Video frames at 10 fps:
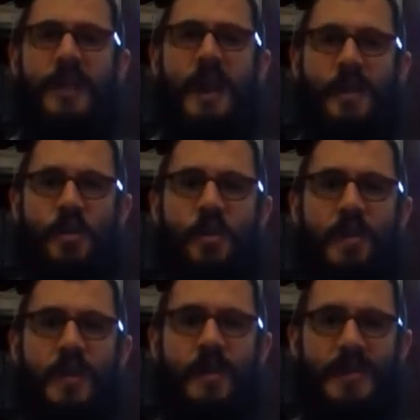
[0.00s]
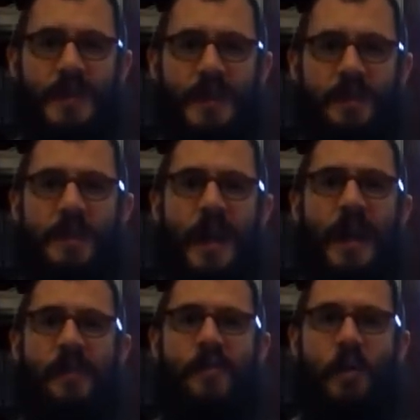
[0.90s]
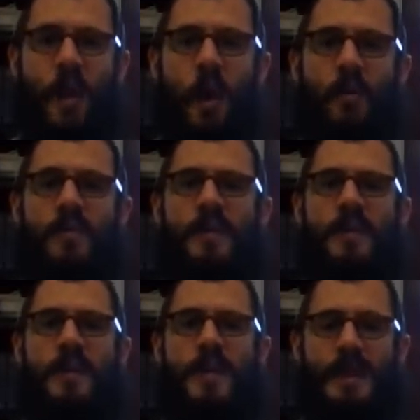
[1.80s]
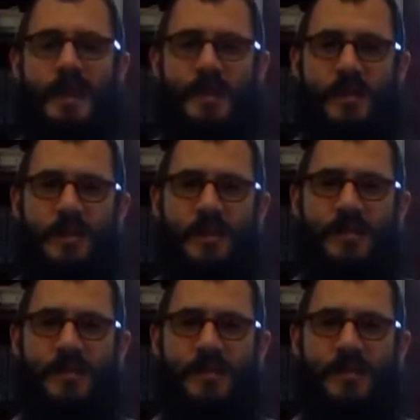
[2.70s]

and you will be redeemed out of your own Egypt.